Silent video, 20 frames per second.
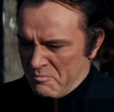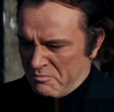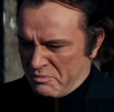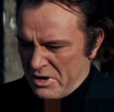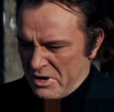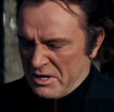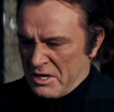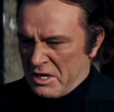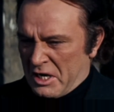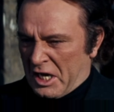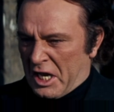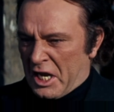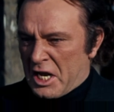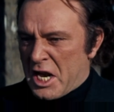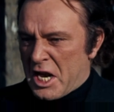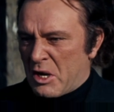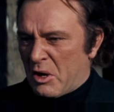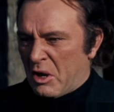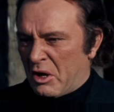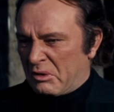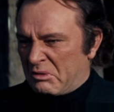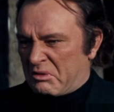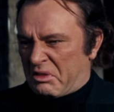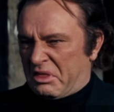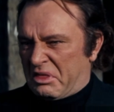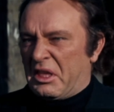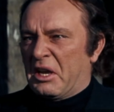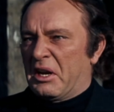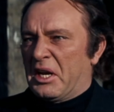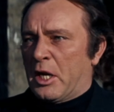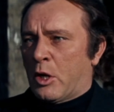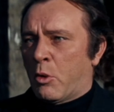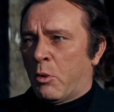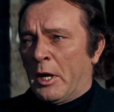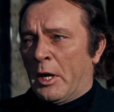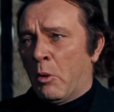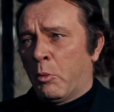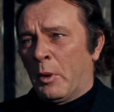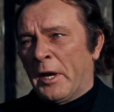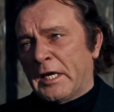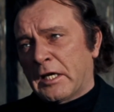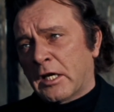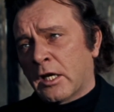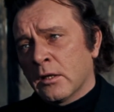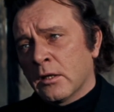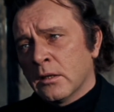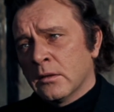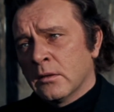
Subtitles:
Britain clean on 30 quid a week?